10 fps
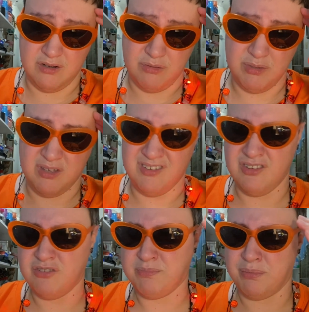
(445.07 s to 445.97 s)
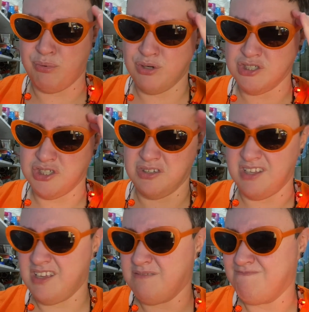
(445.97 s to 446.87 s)
because it's
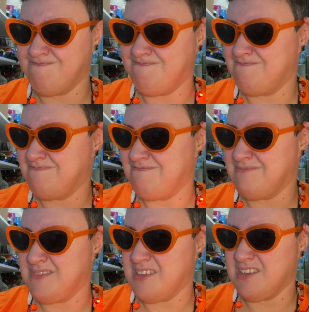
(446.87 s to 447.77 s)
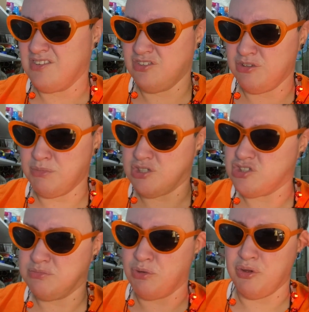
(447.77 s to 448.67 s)
proportionally so much
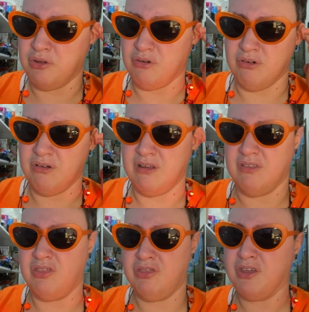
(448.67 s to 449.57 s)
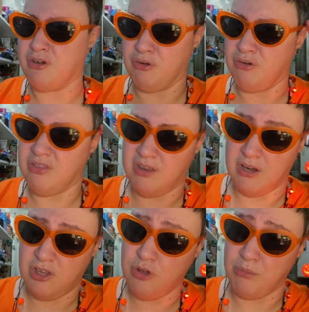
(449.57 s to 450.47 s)
smaller and thicker than a
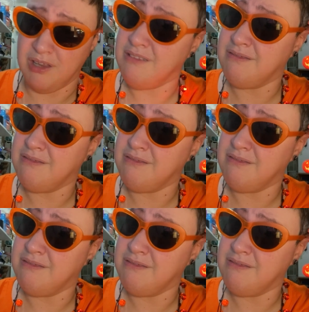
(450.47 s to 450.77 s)
human.